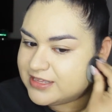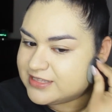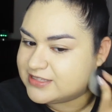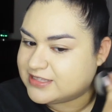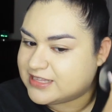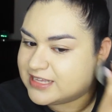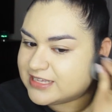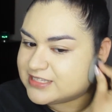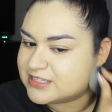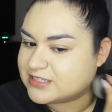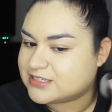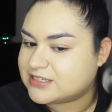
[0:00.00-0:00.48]

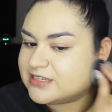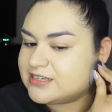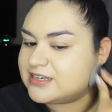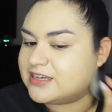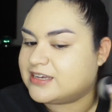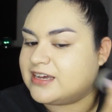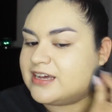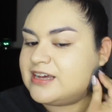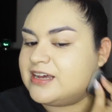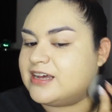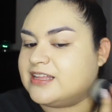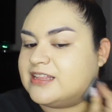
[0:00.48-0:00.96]
That's
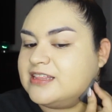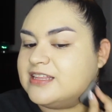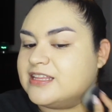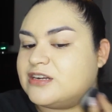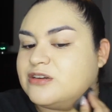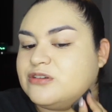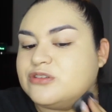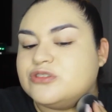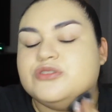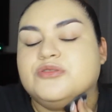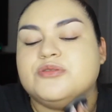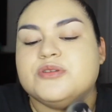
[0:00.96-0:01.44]
a
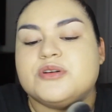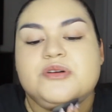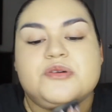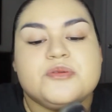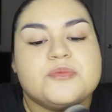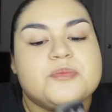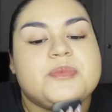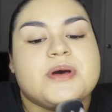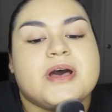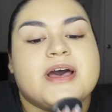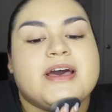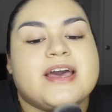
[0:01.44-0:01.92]
little
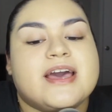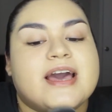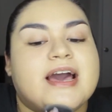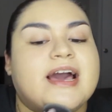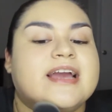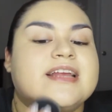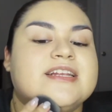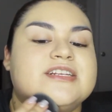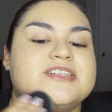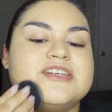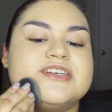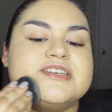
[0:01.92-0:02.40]
true, but
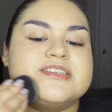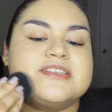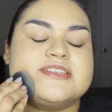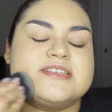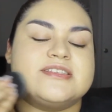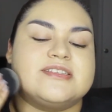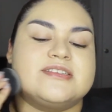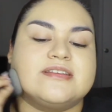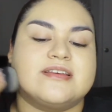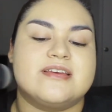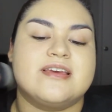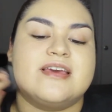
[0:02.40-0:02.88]
I
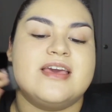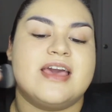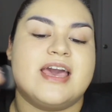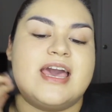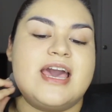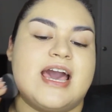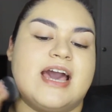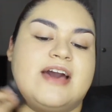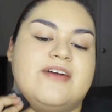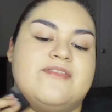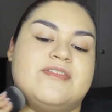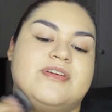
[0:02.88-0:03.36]
just
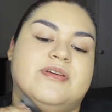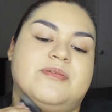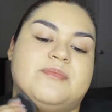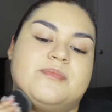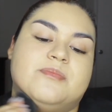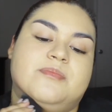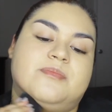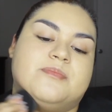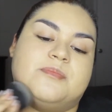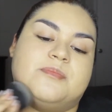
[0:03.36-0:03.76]
haven't